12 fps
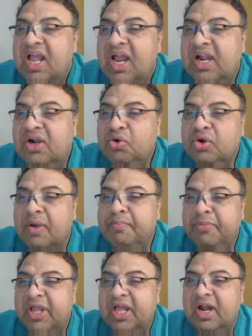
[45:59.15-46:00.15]
and to
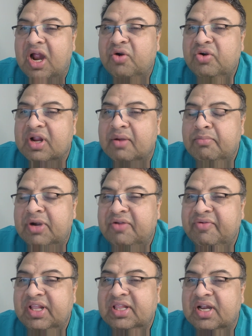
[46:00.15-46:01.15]
compare outcome
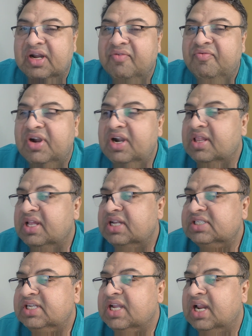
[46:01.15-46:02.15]
between the different
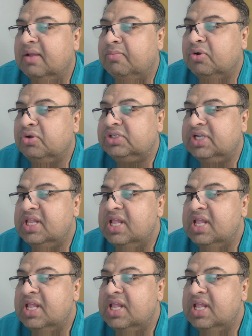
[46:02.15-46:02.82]
surgical approaches.